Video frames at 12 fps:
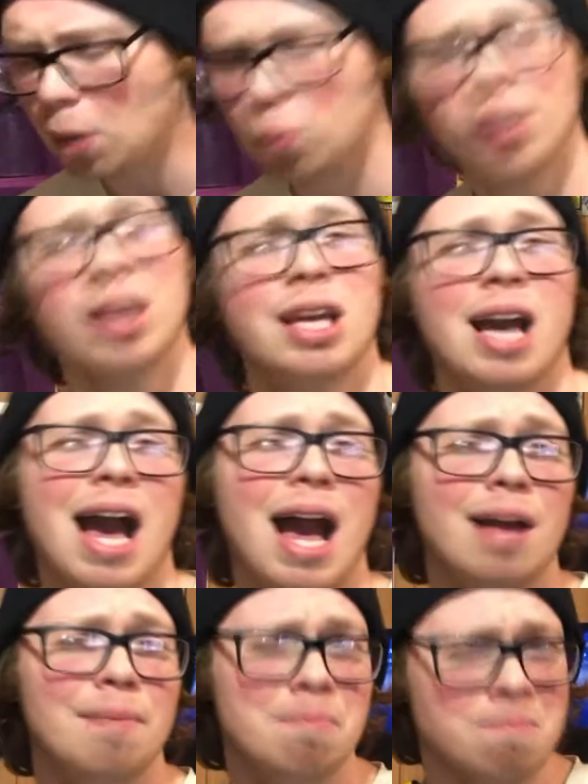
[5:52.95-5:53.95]
a really
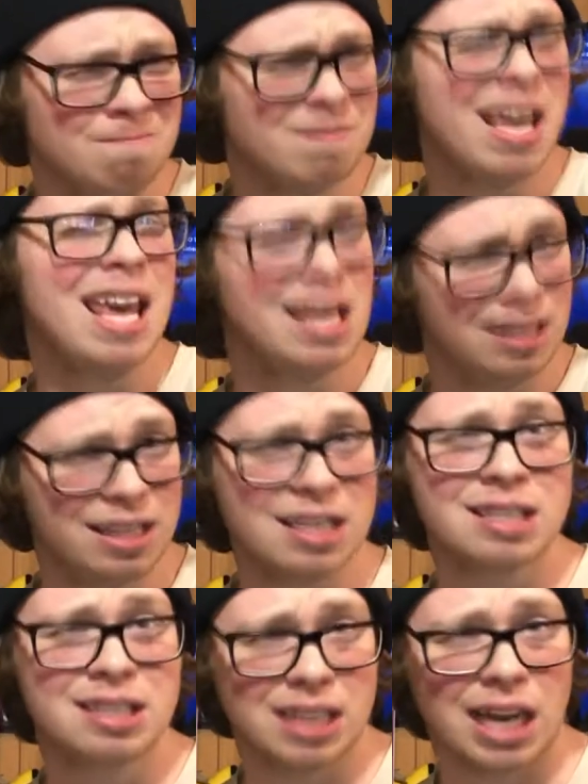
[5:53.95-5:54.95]

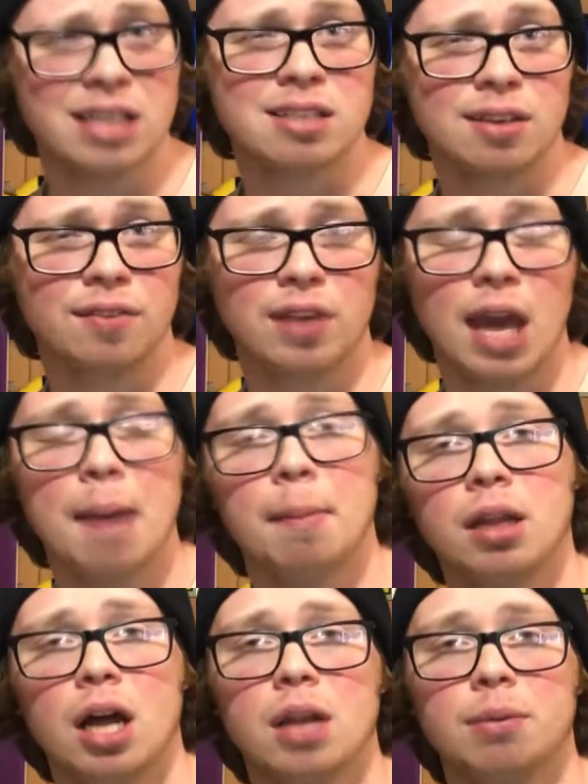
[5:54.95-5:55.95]
indecisive game
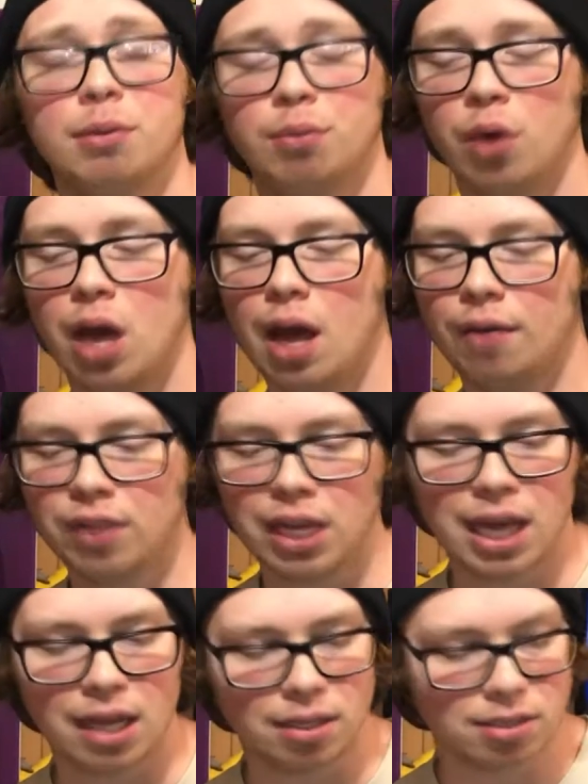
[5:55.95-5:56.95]
a lot of people have. They
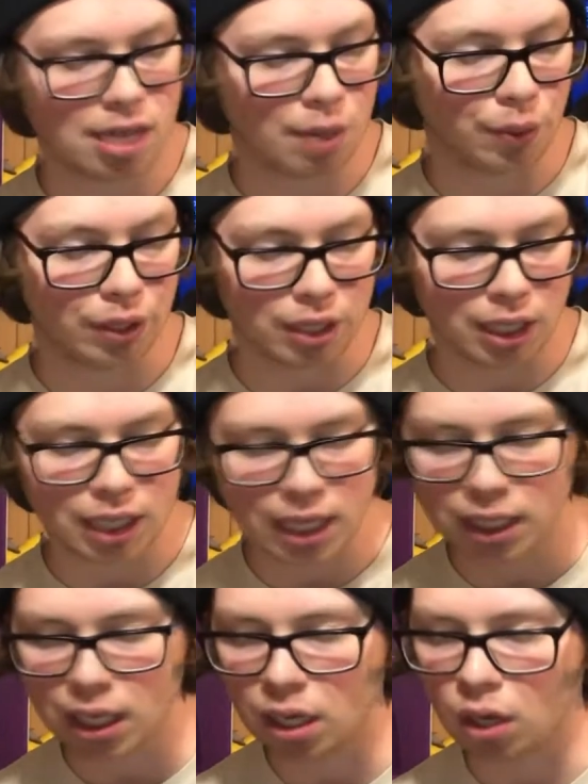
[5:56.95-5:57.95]
can't decide whether they
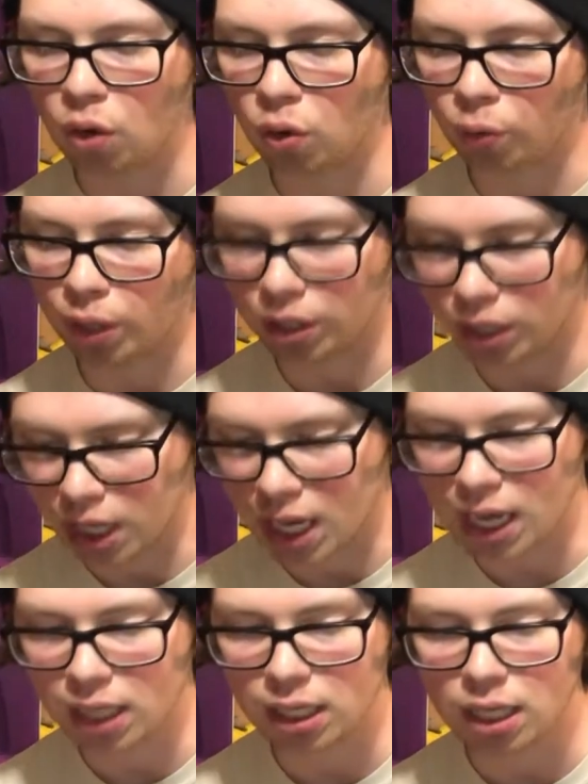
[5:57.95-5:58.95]
like it or whether they
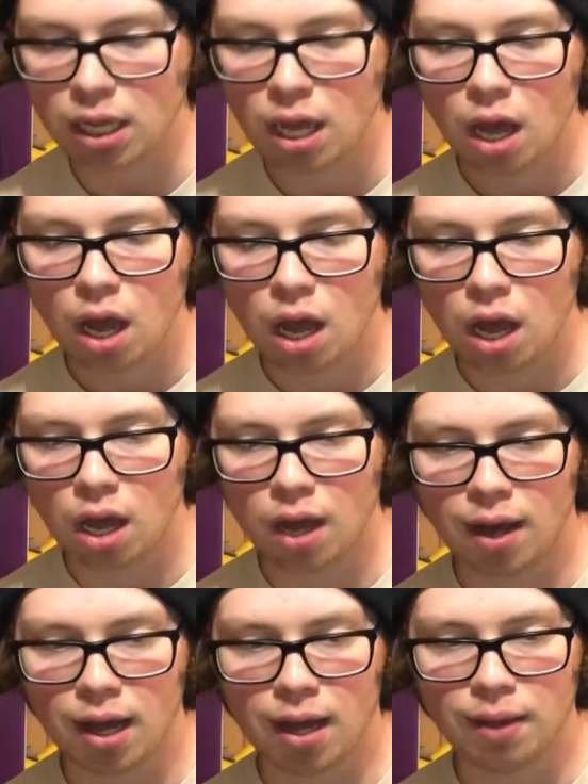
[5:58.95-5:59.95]
hate it.
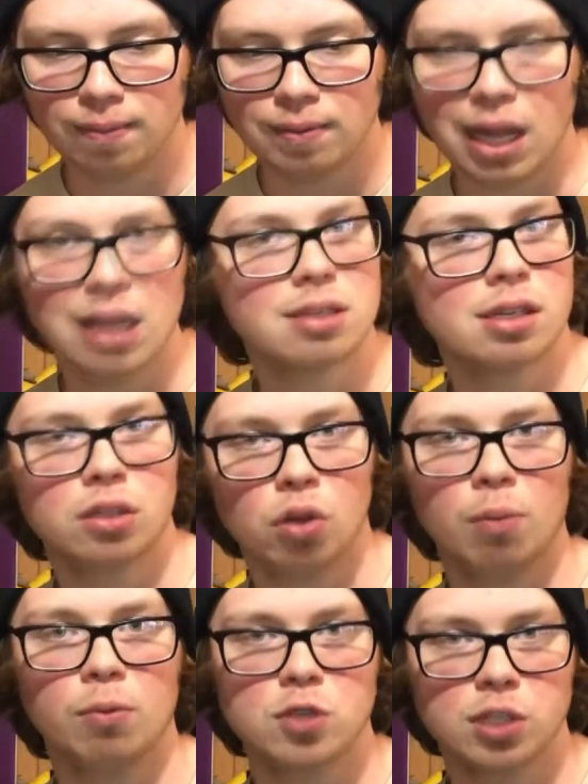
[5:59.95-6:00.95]
It's a
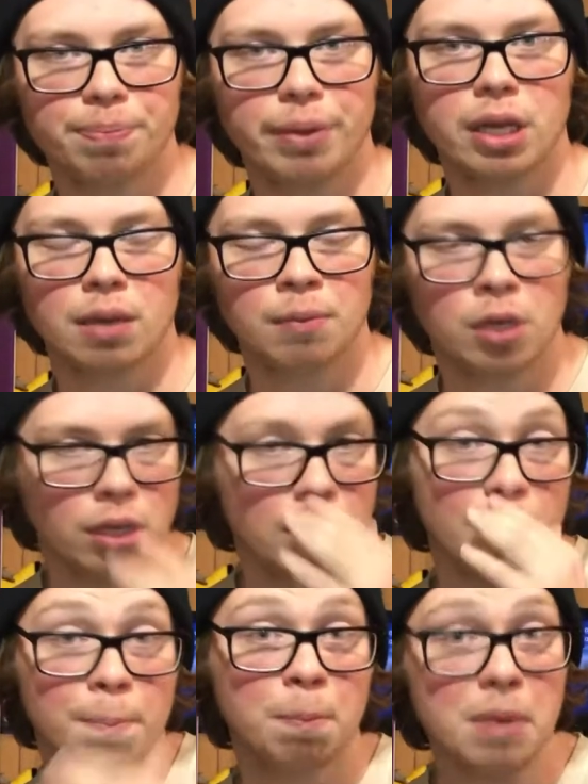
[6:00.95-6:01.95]
normal split
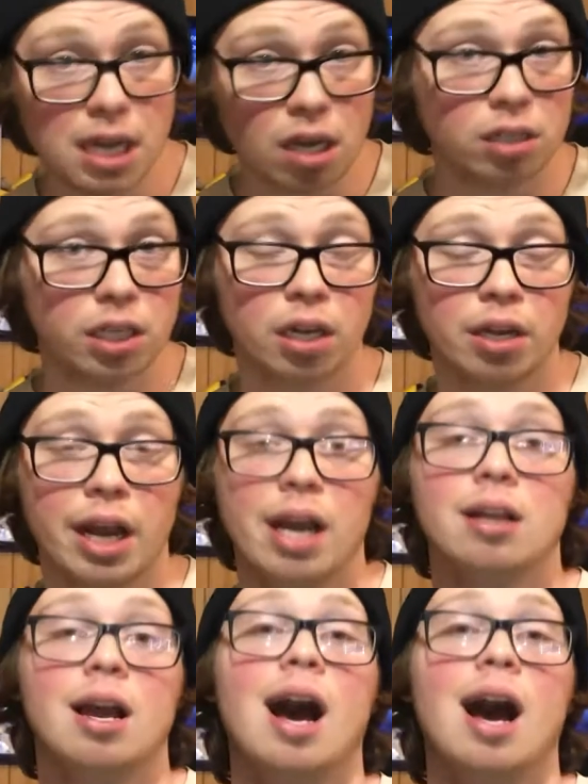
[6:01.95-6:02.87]
community. Me, on the other hand,